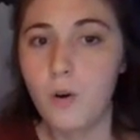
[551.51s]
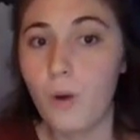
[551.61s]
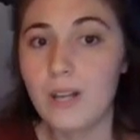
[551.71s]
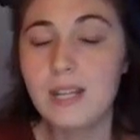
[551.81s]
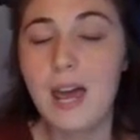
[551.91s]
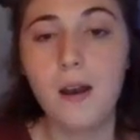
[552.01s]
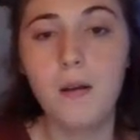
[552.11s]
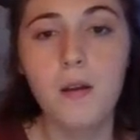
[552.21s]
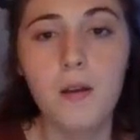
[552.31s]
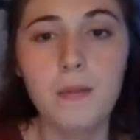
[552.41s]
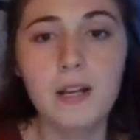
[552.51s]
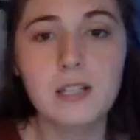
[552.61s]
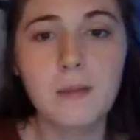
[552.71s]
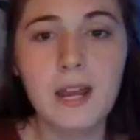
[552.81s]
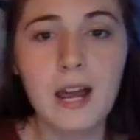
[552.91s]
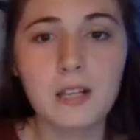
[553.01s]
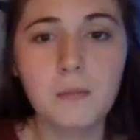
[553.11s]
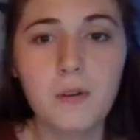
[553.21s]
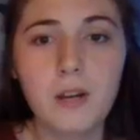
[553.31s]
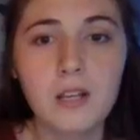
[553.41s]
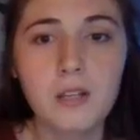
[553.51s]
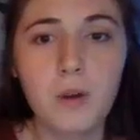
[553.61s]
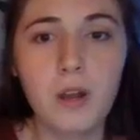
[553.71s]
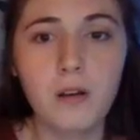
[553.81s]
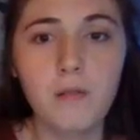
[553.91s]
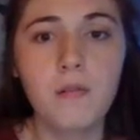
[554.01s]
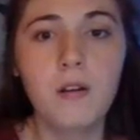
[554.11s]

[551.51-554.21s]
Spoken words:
110 because my exponent is 1.